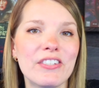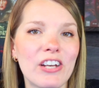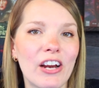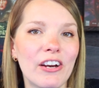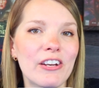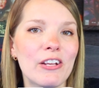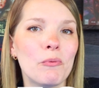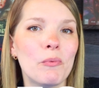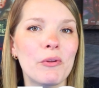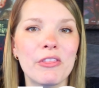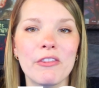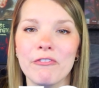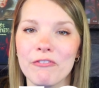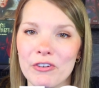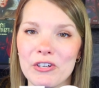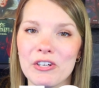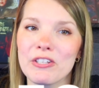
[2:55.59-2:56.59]
starting with the
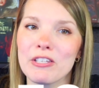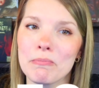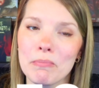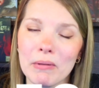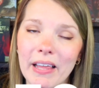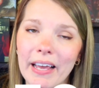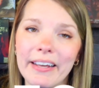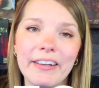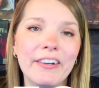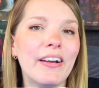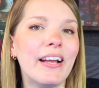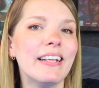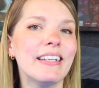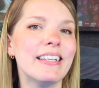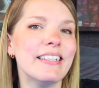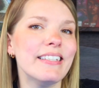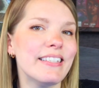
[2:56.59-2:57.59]
first player
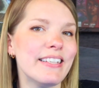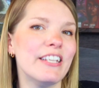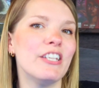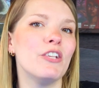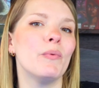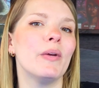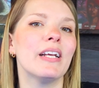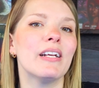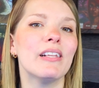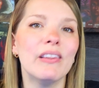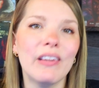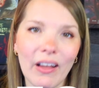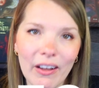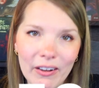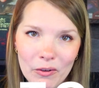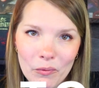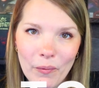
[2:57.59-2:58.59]
and continuing
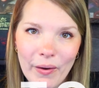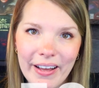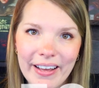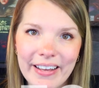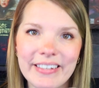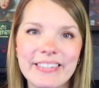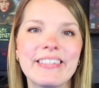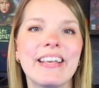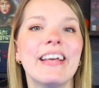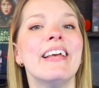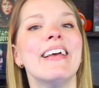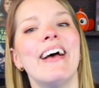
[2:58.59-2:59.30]
clockwise